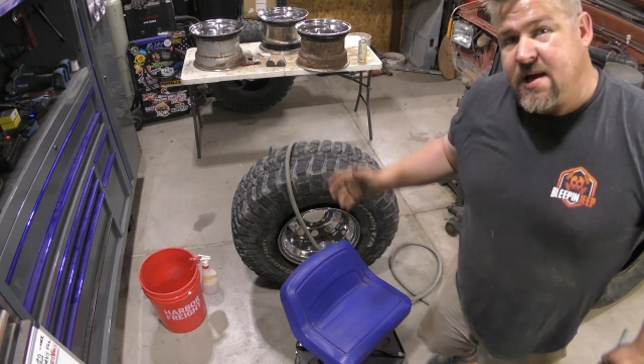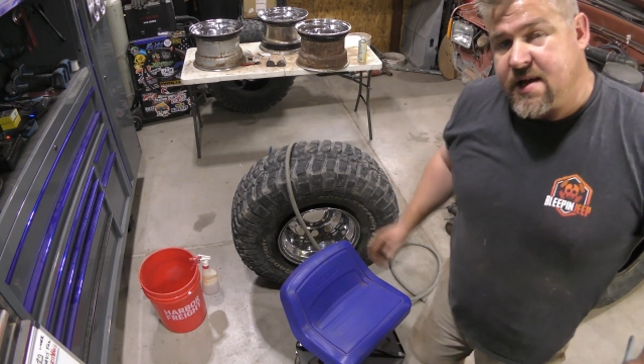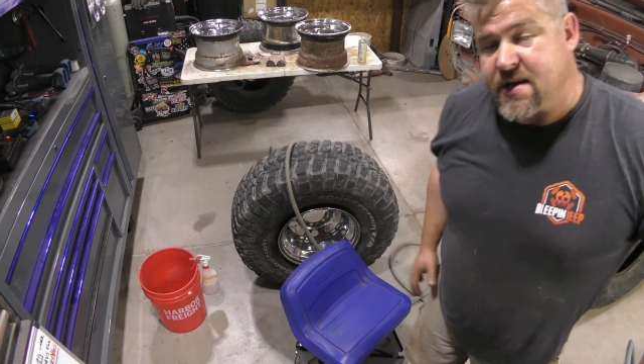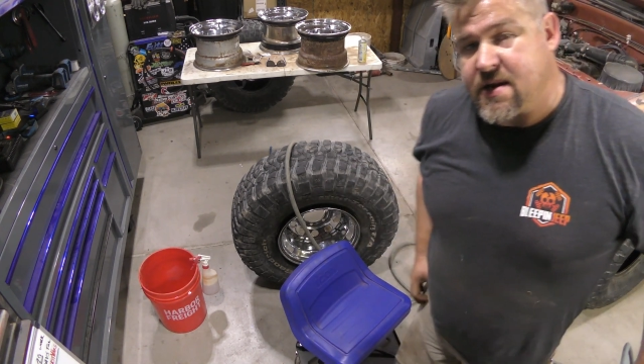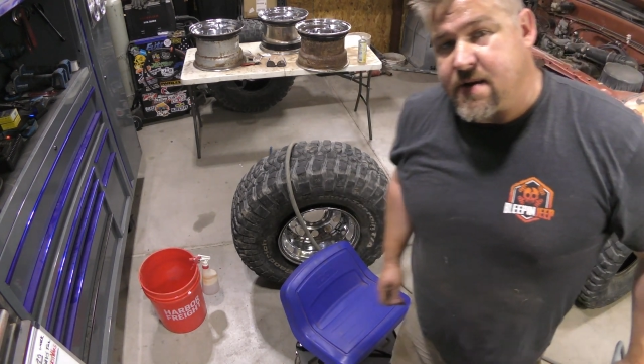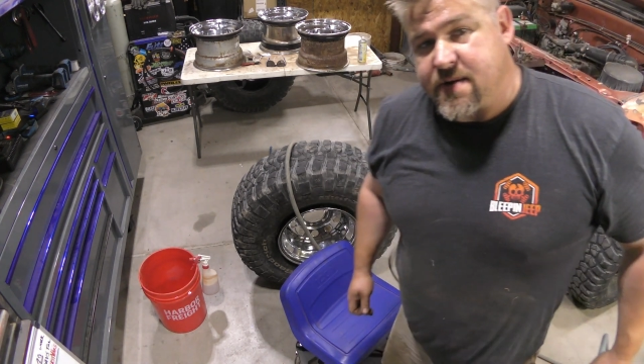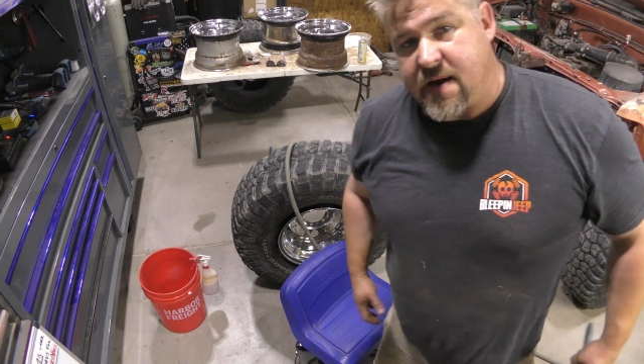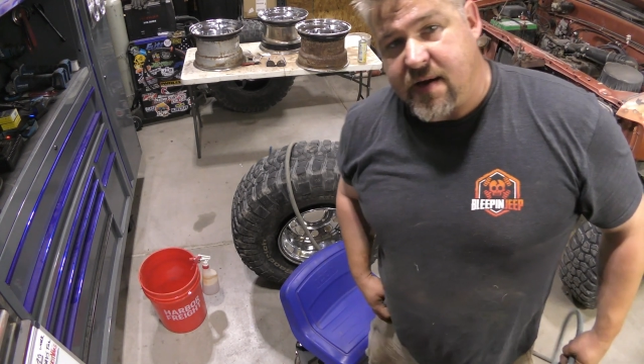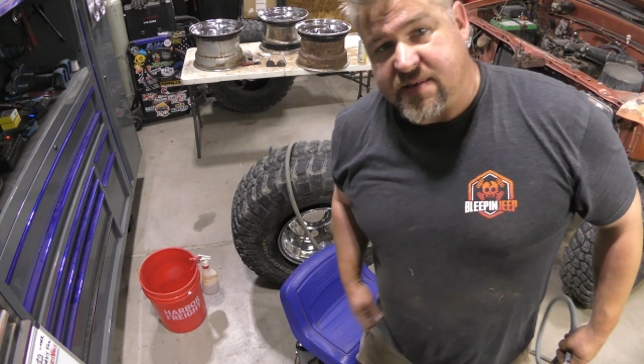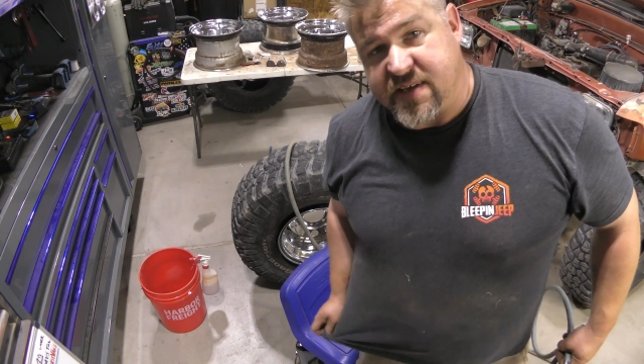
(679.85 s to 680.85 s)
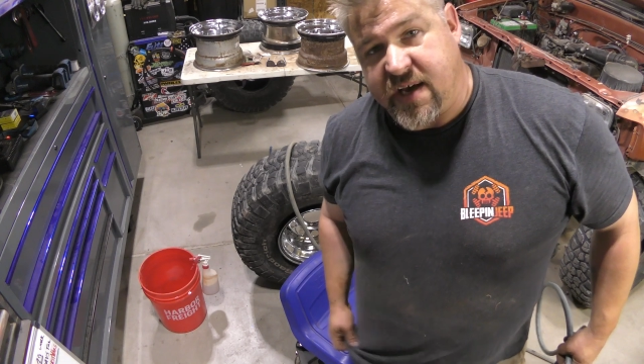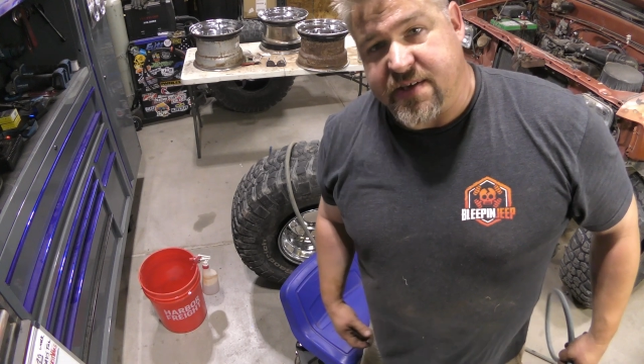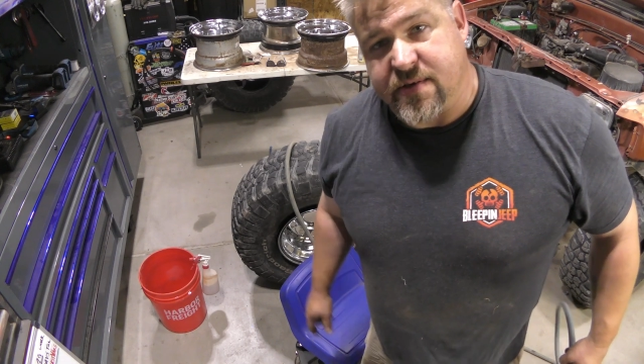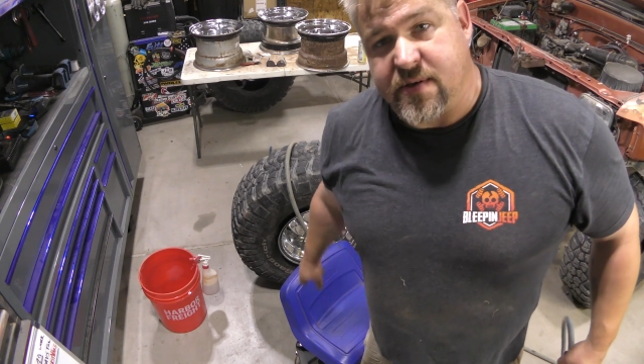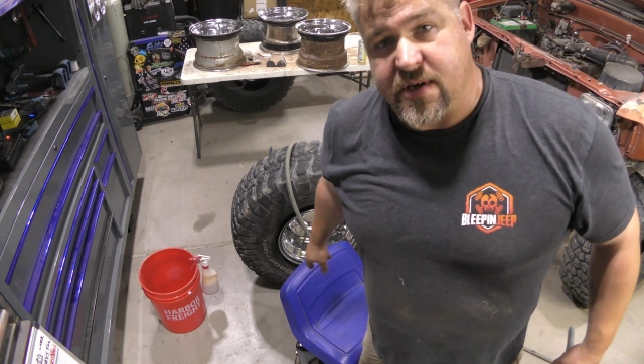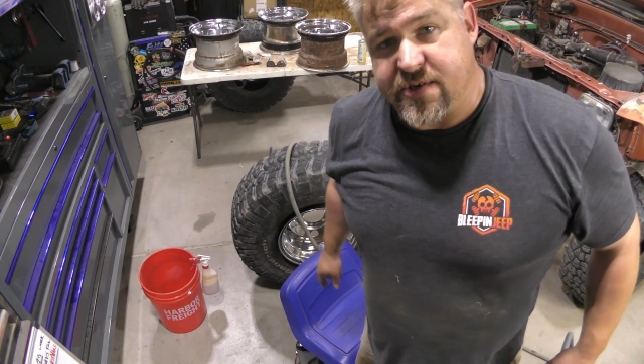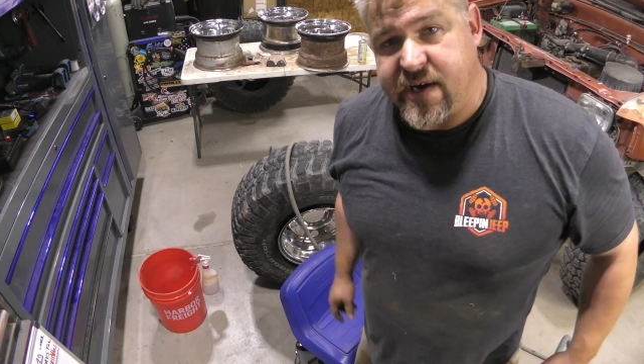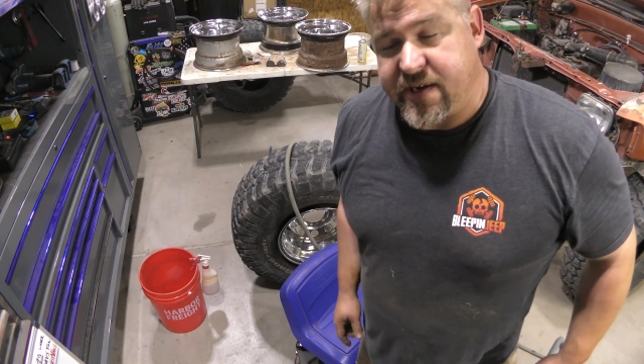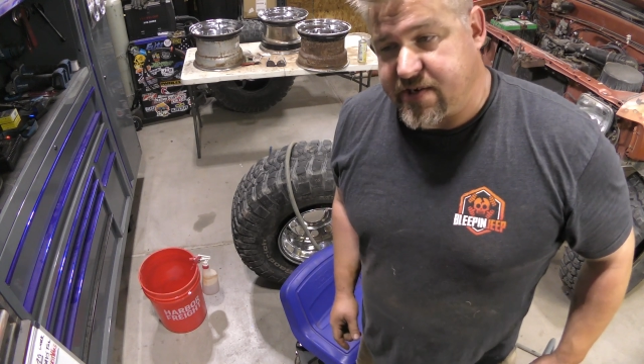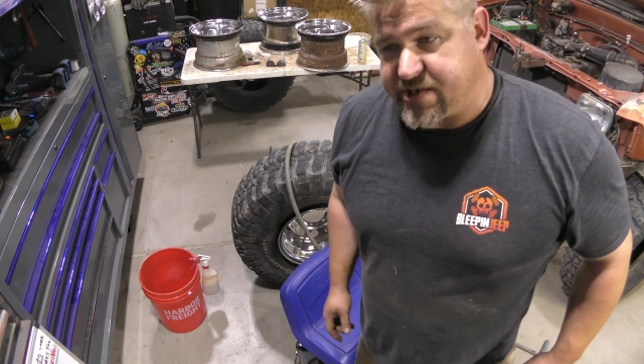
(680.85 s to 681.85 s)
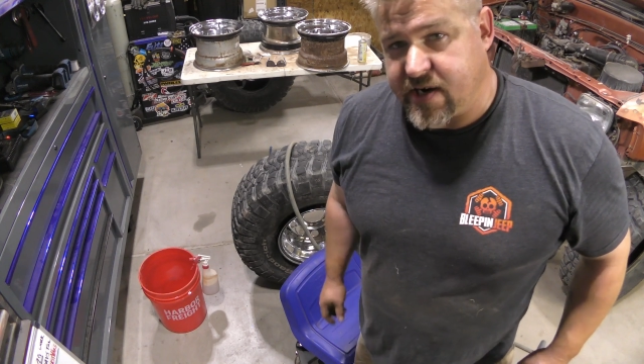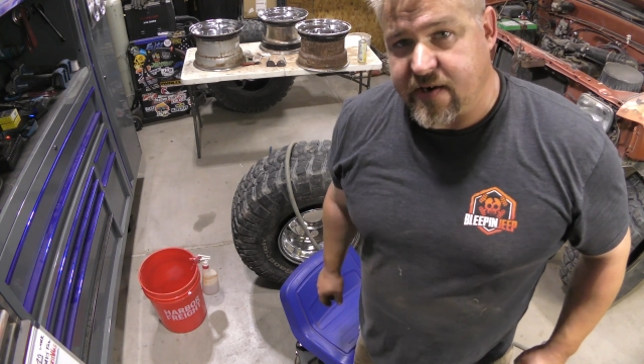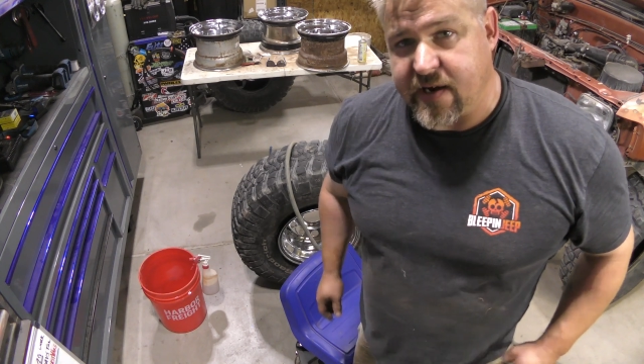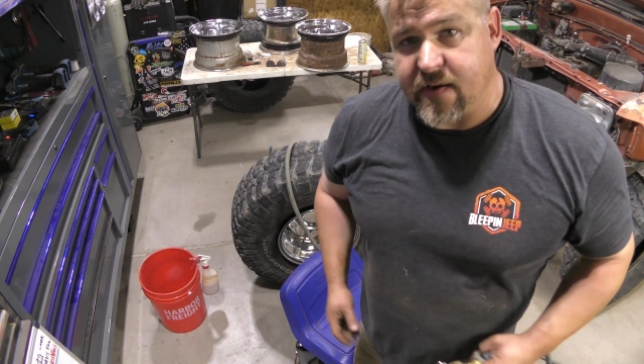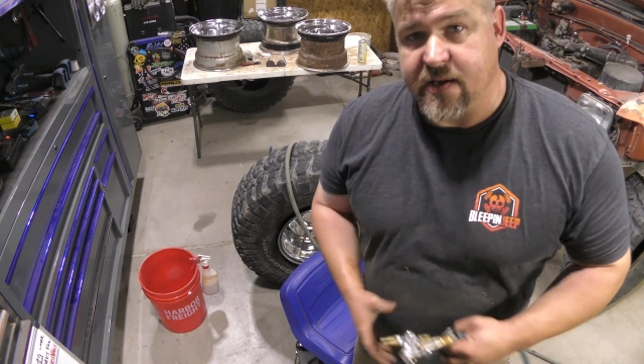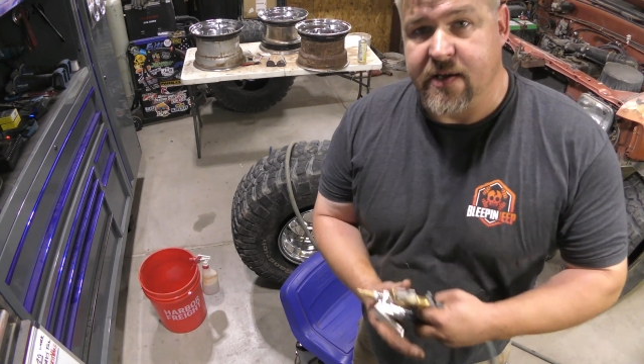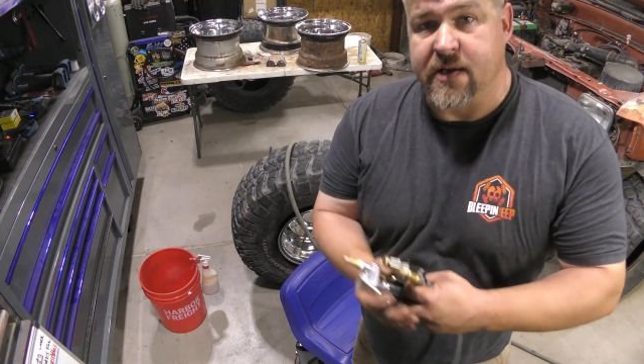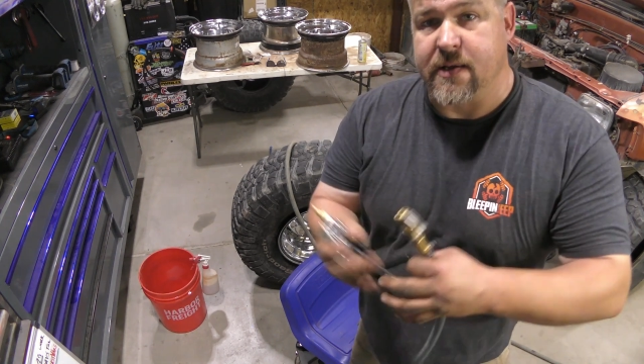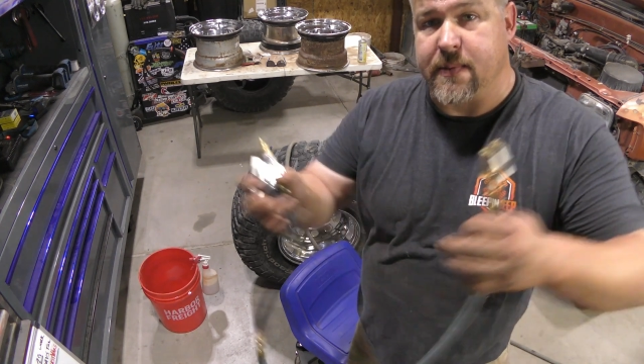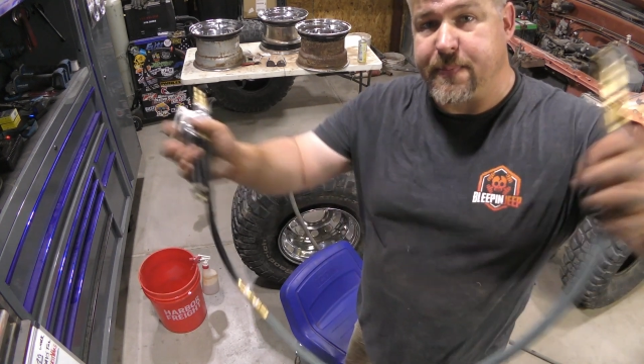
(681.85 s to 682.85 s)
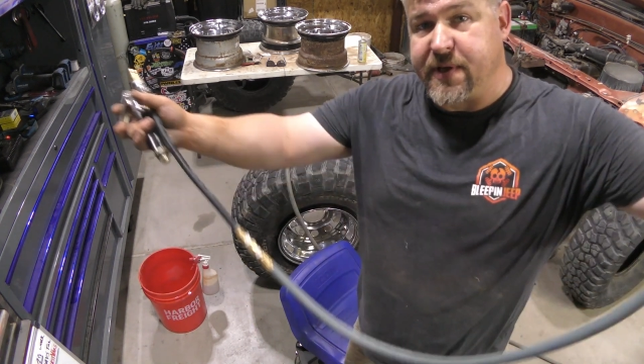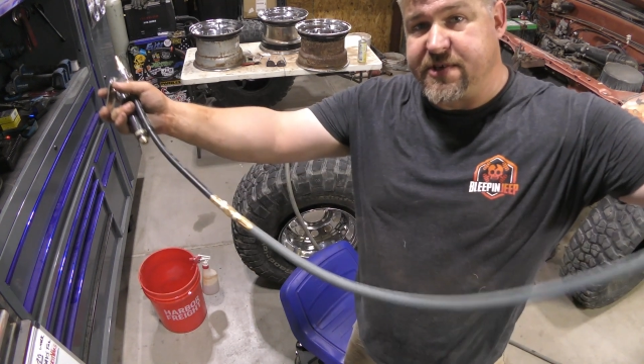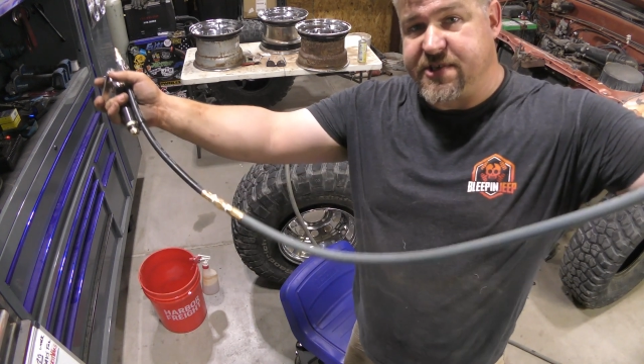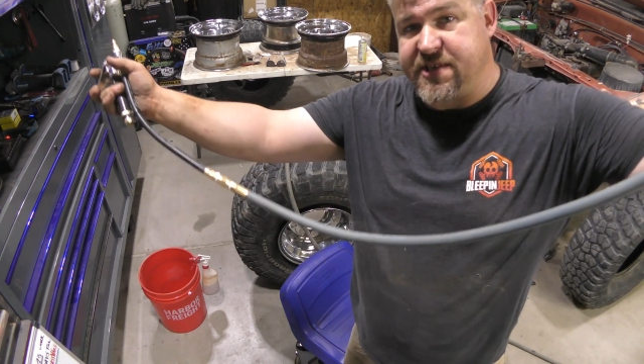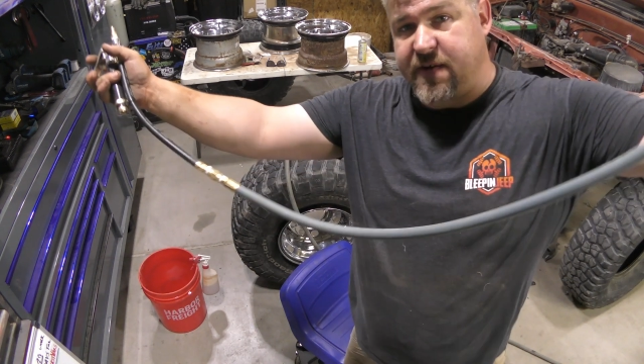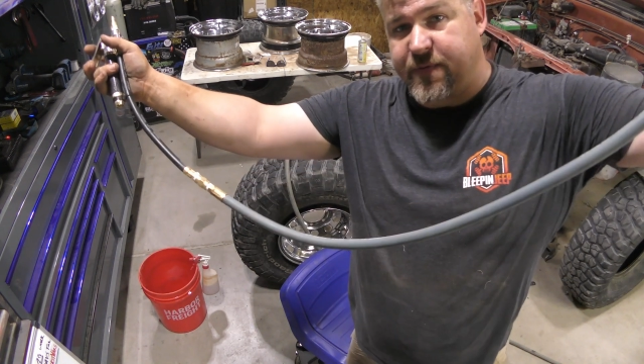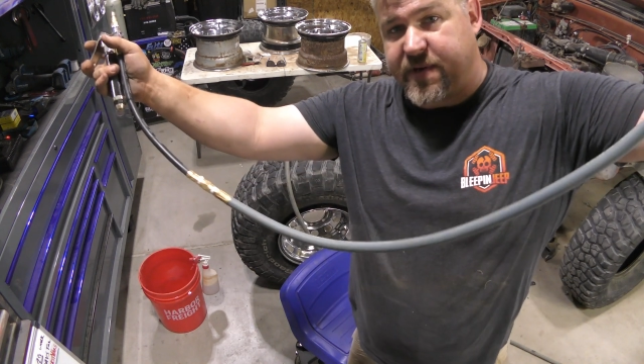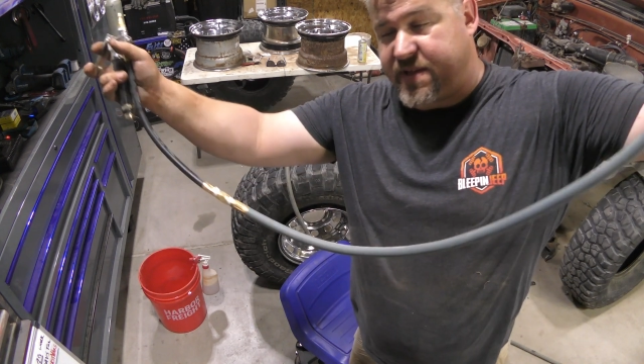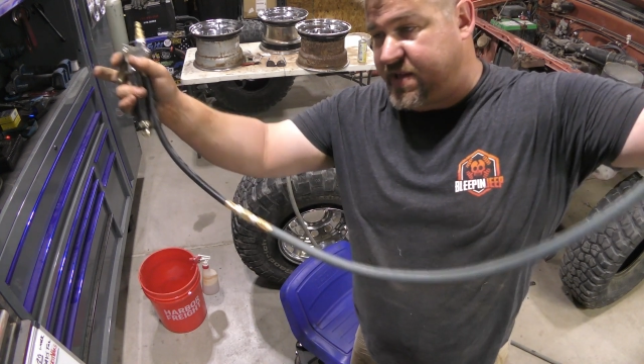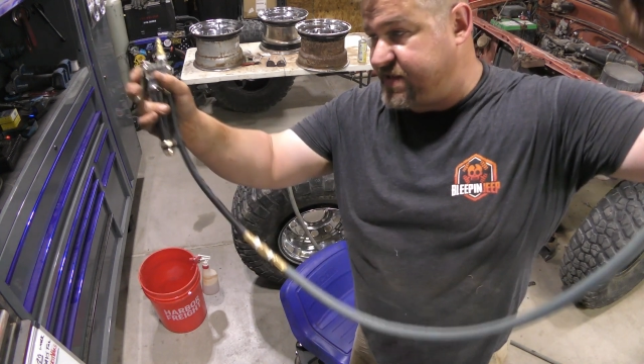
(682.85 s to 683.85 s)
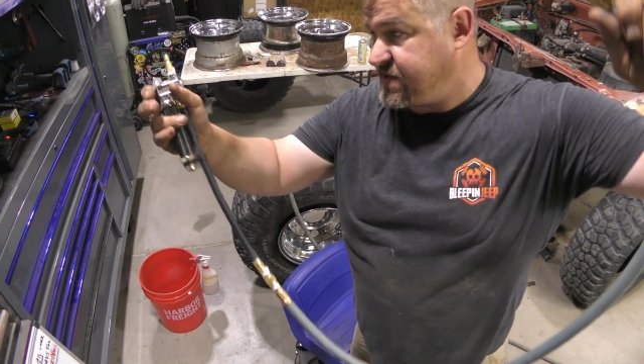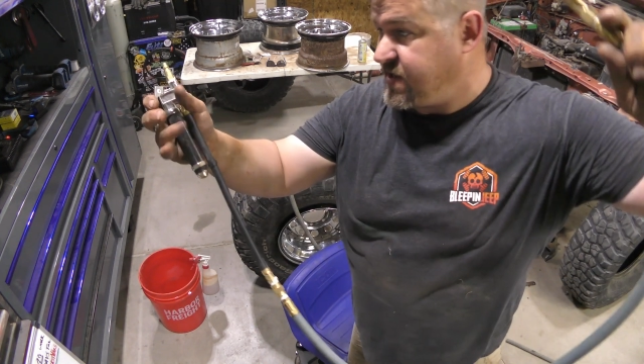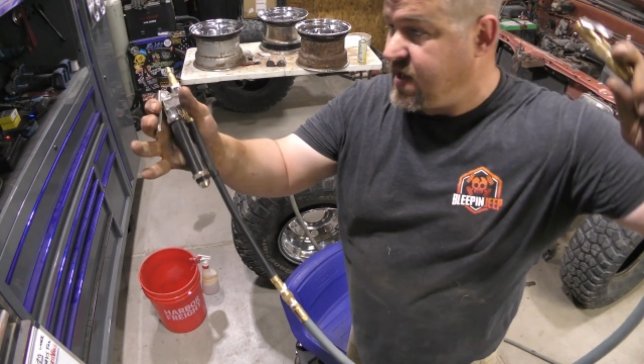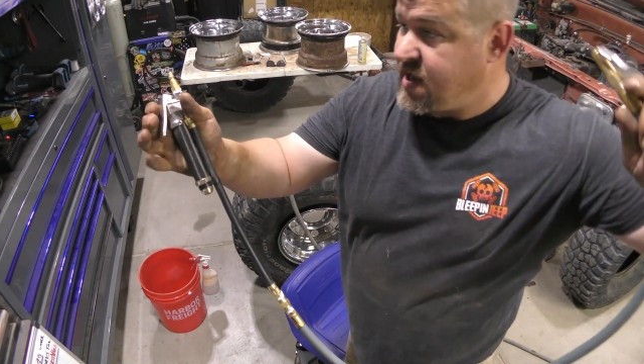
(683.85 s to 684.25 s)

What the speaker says: you know you're outside, you don't want to drag your chair out, build yourself one of these.